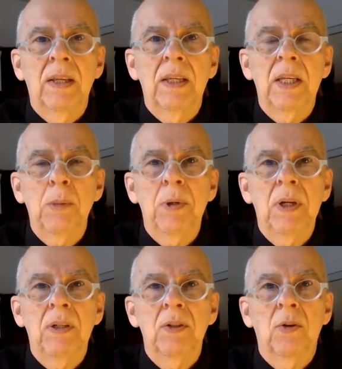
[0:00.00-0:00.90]

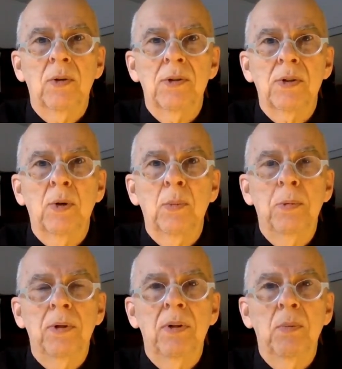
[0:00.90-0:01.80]
keeping doors
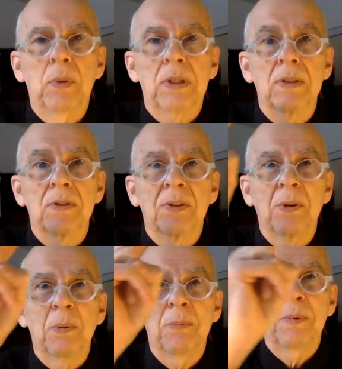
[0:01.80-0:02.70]
open, windows
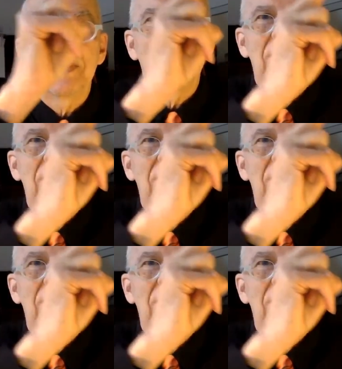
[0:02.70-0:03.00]
open,